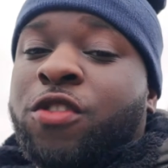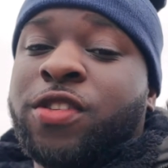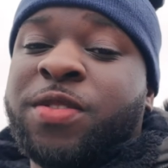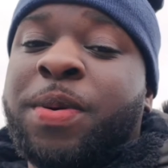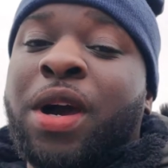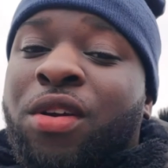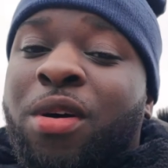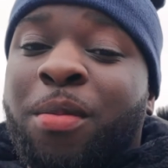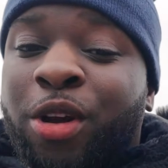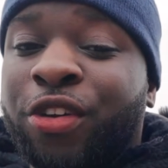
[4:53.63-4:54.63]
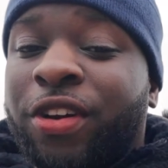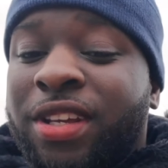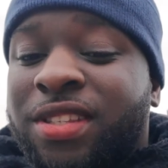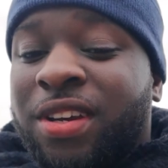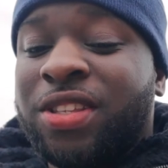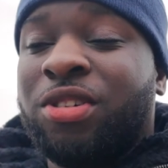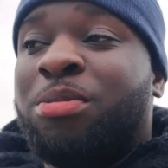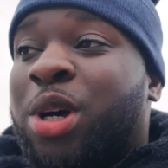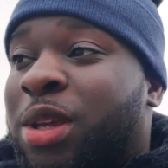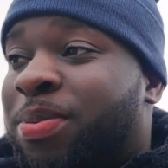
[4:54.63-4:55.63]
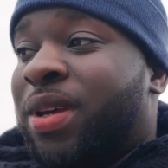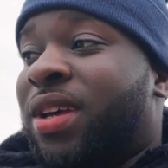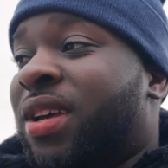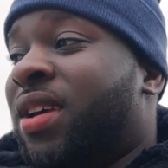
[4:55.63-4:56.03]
also spent a lot of money on it. It's turned into a money pit.